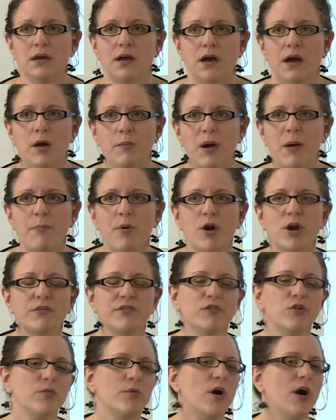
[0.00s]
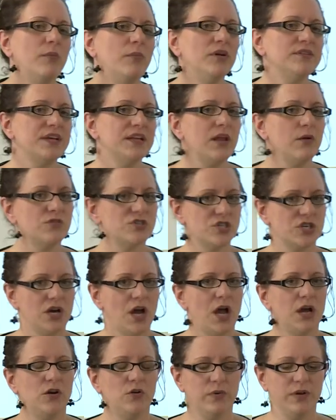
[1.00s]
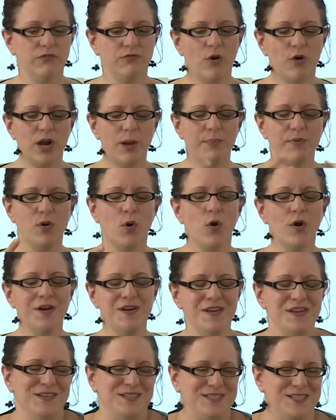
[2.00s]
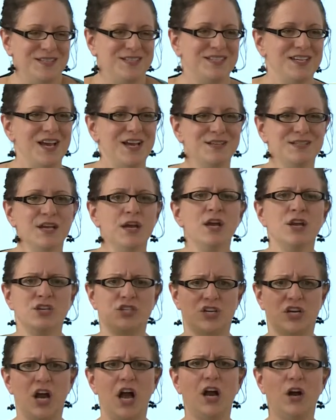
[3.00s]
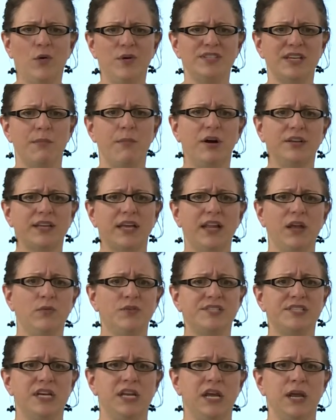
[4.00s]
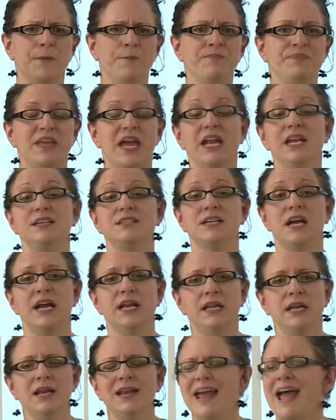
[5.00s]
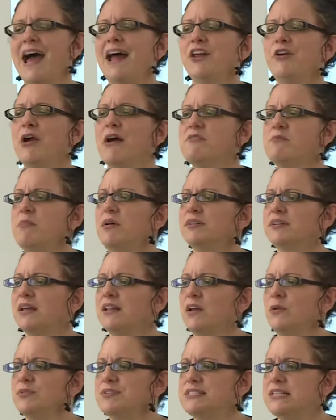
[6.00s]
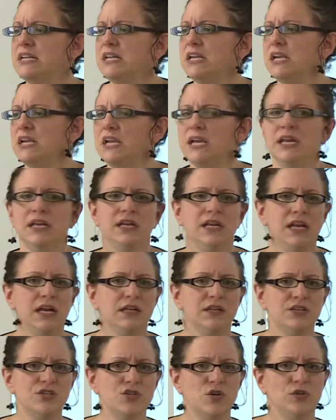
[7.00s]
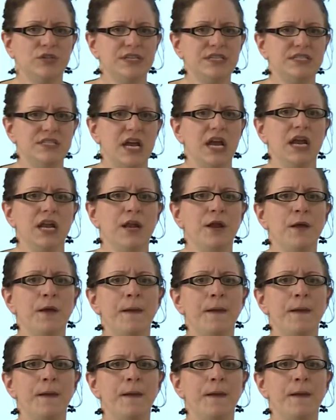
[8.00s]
Um, I'm part of a group called Multilingual Chicago. We wrote up an ordinance that says Chicago is a multilingual city, and he signed it. Now, how do you have a multilingual city in an English only state?